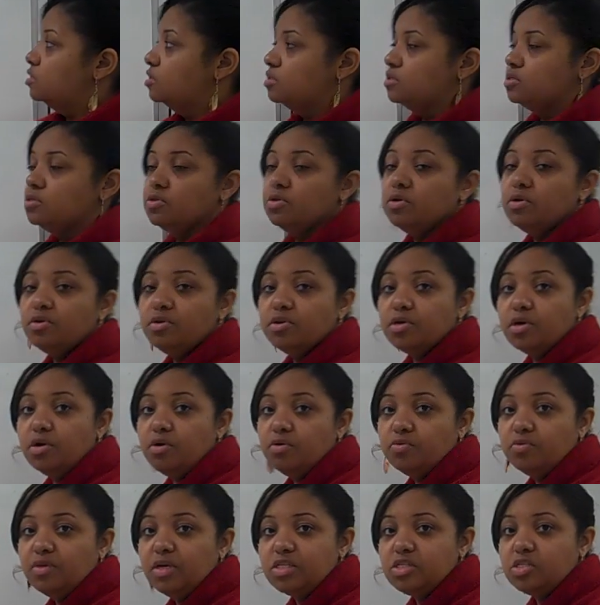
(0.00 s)
So there you
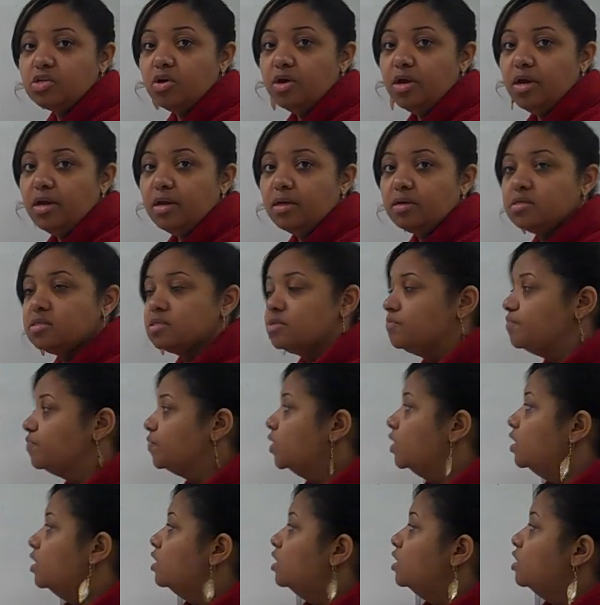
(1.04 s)
go. That's our x.
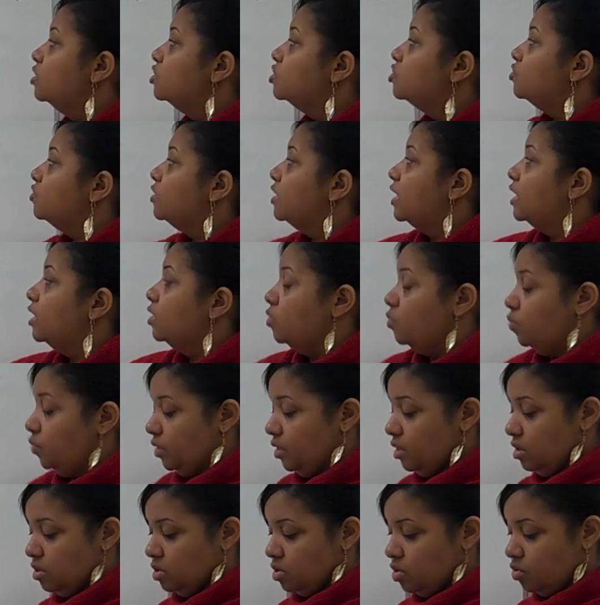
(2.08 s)
So now
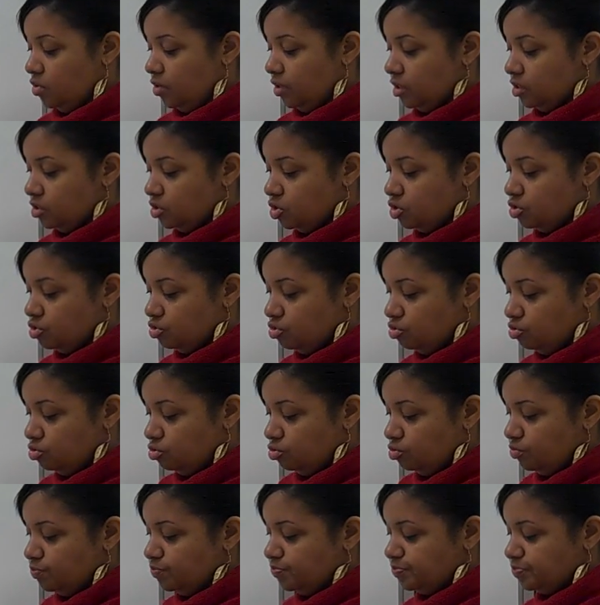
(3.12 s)
we are going
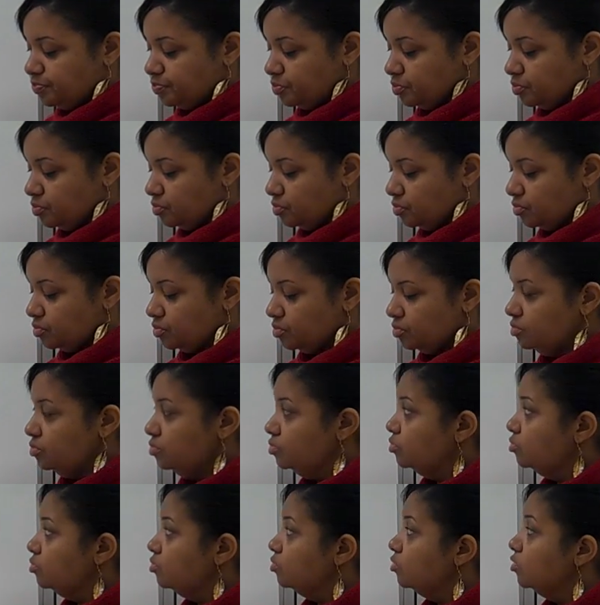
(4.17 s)
to
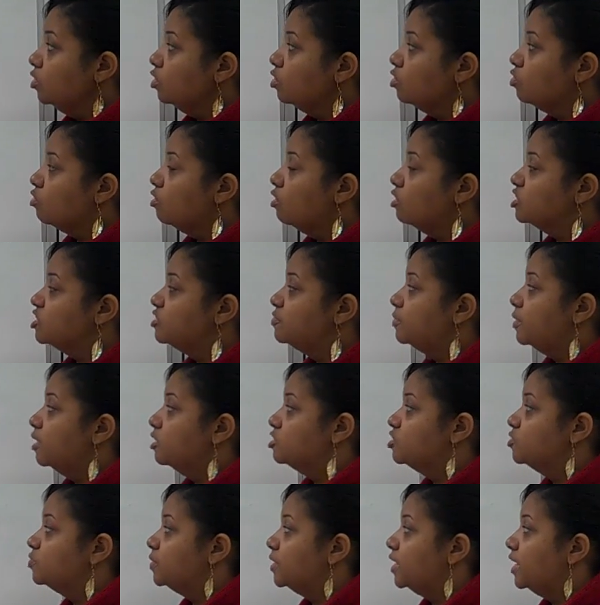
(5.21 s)
cross
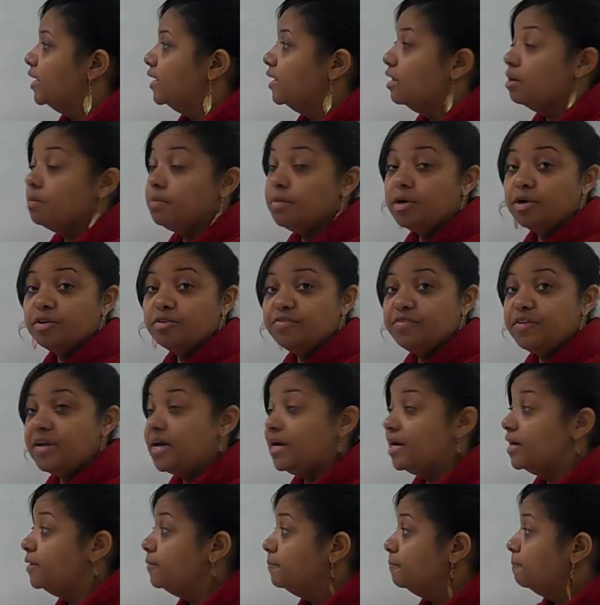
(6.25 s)
multiply our
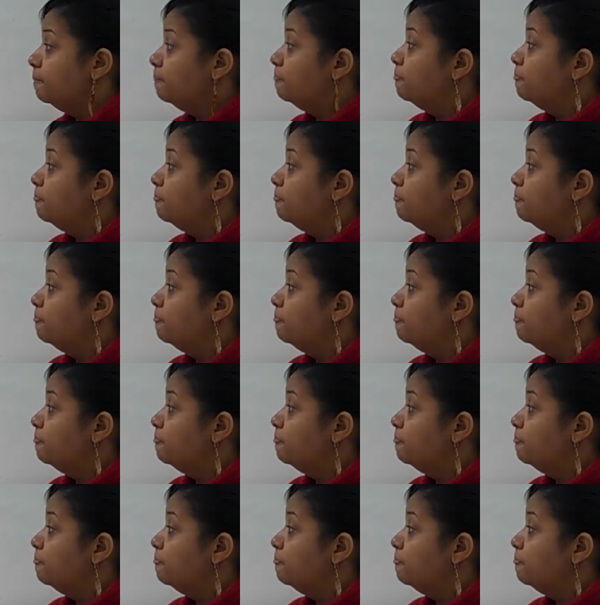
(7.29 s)
butterfly.